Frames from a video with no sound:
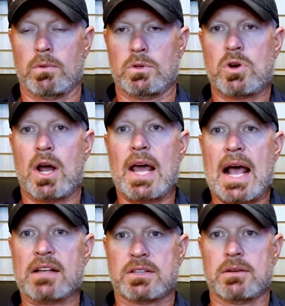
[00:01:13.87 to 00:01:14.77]
Try to
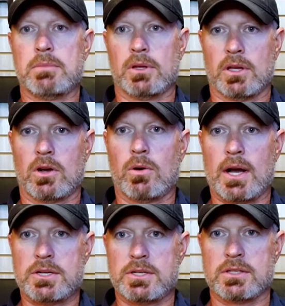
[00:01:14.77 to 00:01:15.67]
ask a million
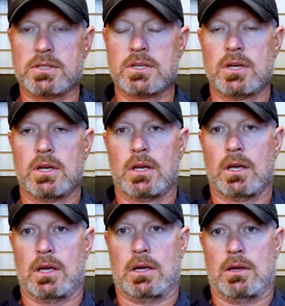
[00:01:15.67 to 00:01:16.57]
questions.
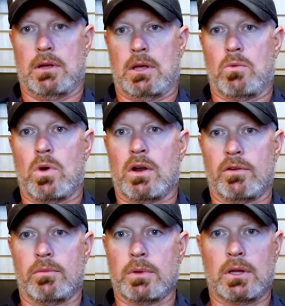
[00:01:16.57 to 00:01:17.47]
And one of
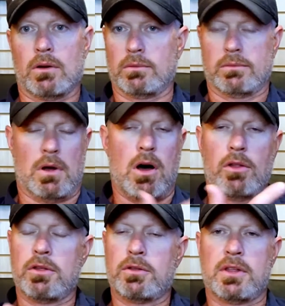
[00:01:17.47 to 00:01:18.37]
them,
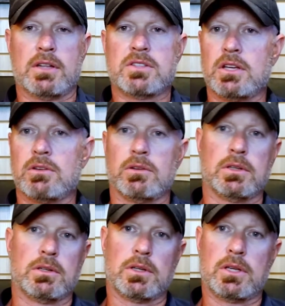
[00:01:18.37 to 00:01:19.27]
all of the things that
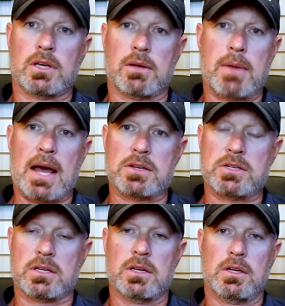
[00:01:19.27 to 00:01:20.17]
you can
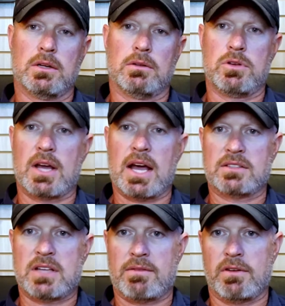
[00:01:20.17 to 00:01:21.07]
imagine. Do you guys
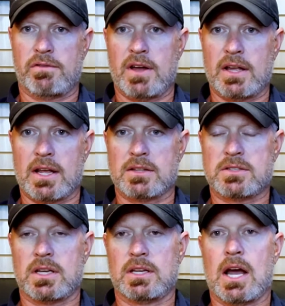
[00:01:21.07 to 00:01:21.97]
have the
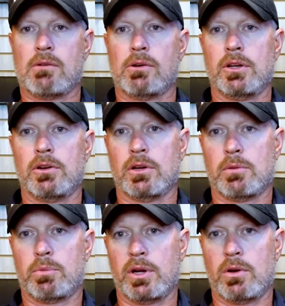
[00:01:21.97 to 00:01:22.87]
financing? How are you going to
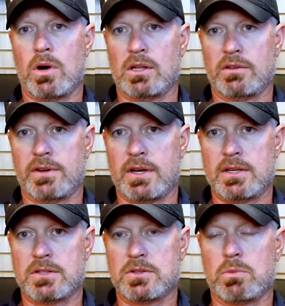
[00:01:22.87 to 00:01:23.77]
pre-qualify
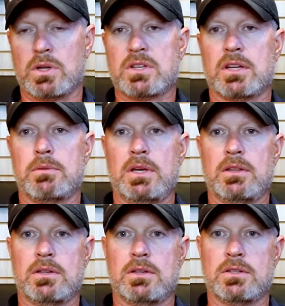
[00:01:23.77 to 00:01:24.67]
this? What's going to be
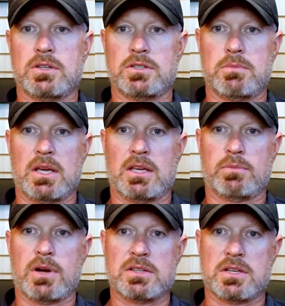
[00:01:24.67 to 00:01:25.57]
the decision-making
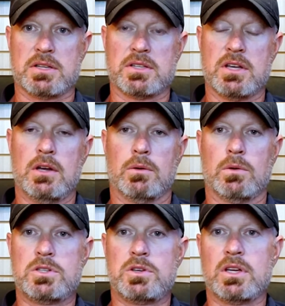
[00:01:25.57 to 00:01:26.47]
process
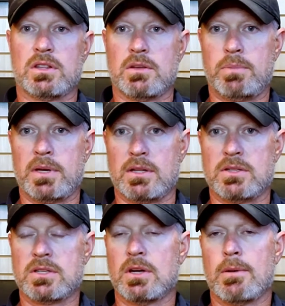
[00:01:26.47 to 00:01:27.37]
once you get the
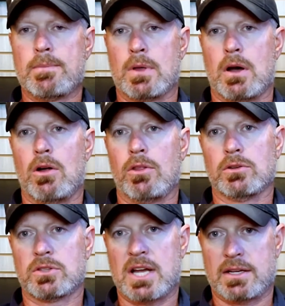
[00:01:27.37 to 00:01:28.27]
bids? All
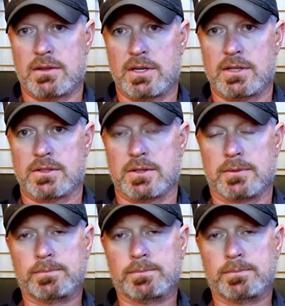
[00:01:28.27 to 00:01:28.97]
those kind of things.